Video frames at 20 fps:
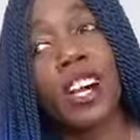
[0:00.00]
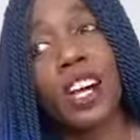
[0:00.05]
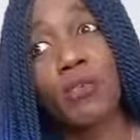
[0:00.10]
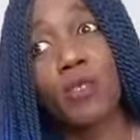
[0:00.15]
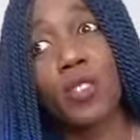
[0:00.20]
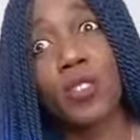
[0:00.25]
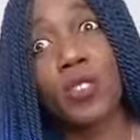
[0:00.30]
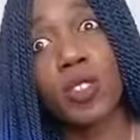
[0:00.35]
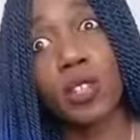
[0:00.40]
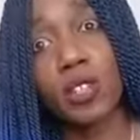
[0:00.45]
I'm
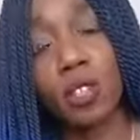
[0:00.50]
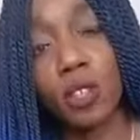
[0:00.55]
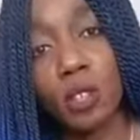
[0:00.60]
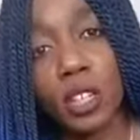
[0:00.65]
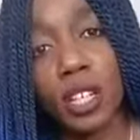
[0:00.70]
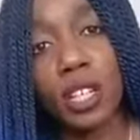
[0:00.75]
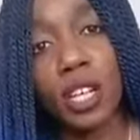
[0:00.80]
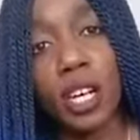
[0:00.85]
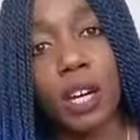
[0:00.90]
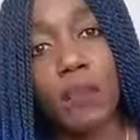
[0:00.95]
just not good
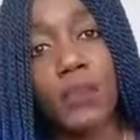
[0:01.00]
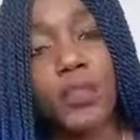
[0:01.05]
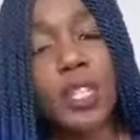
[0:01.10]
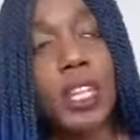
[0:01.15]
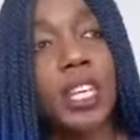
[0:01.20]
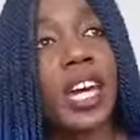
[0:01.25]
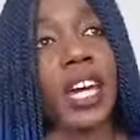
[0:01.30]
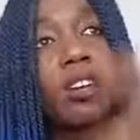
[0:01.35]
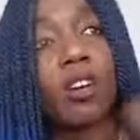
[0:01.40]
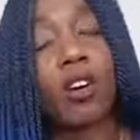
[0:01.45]
enough to
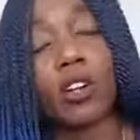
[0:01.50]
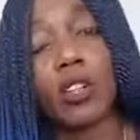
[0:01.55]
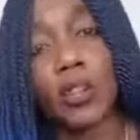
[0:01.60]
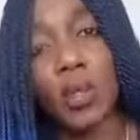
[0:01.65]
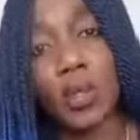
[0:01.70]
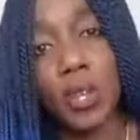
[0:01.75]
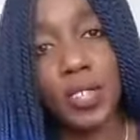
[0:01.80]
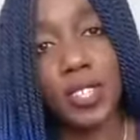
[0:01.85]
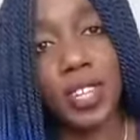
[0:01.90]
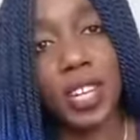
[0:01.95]
get all the
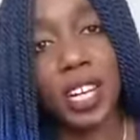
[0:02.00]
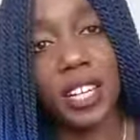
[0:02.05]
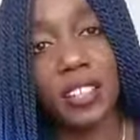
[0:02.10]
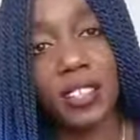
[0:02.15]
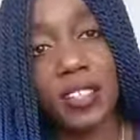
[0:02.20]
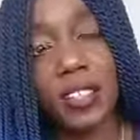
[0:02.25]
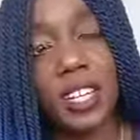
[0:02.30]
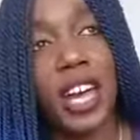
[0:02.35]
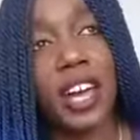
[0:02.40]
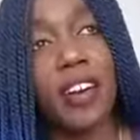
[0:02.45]
things that I
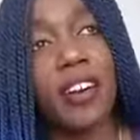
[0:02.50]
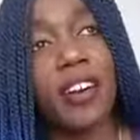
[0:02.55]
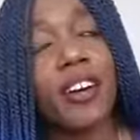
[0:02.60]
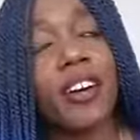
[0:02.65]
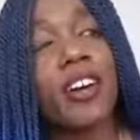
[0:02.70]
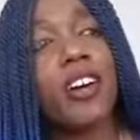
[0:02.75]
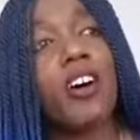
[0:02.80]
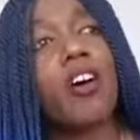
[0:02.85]
desire,